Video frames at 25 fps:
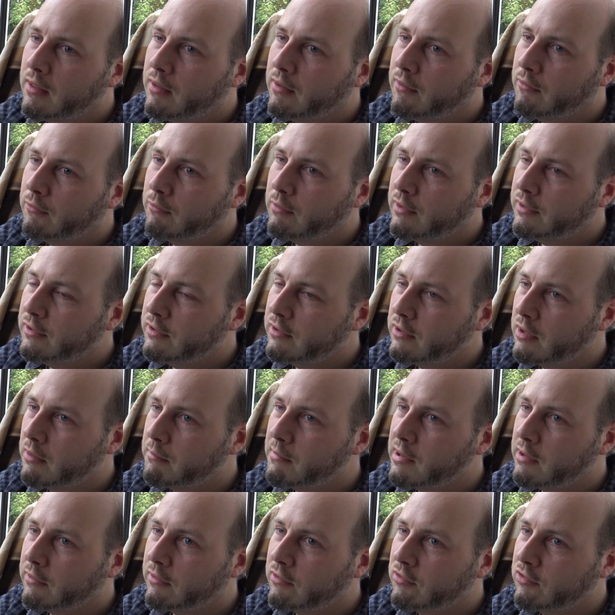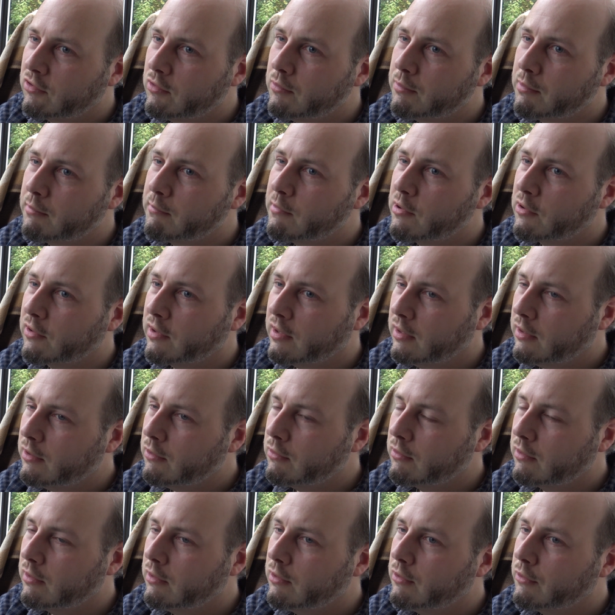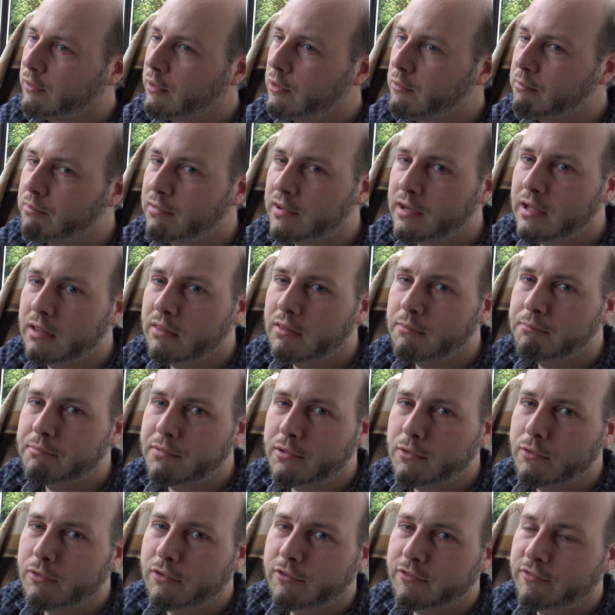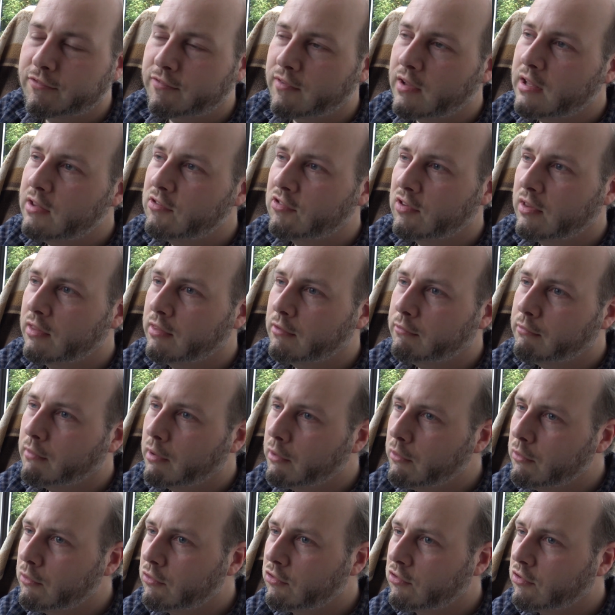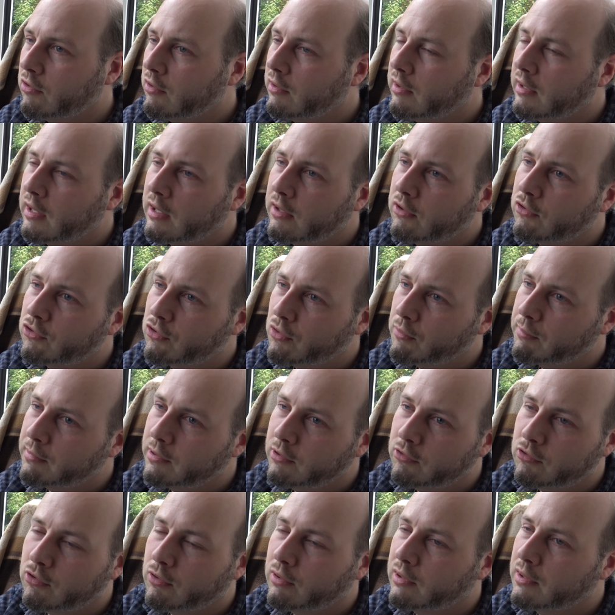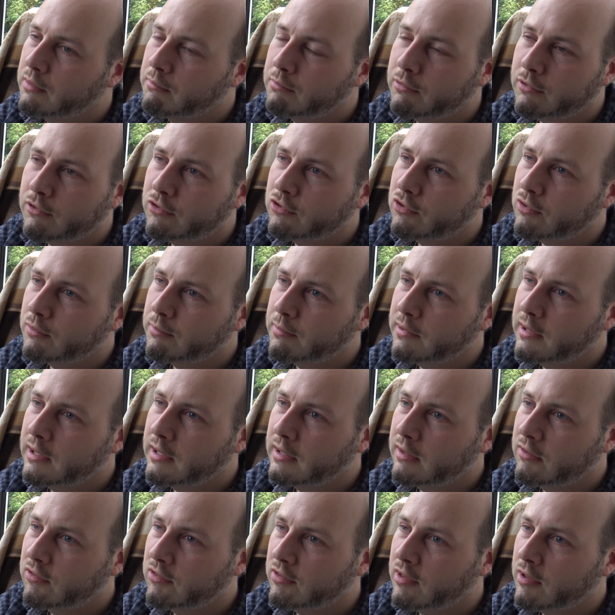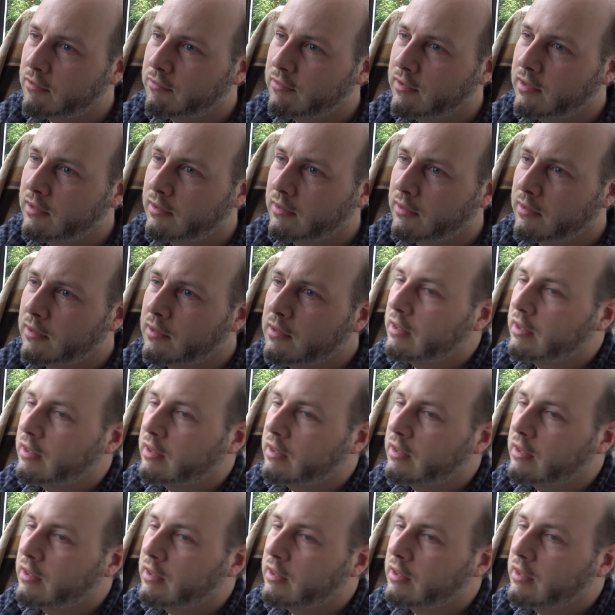When you come out of the supermarket, you're opening the boot facing the road, so you can get your shopping trolley and put your shopping stuff in.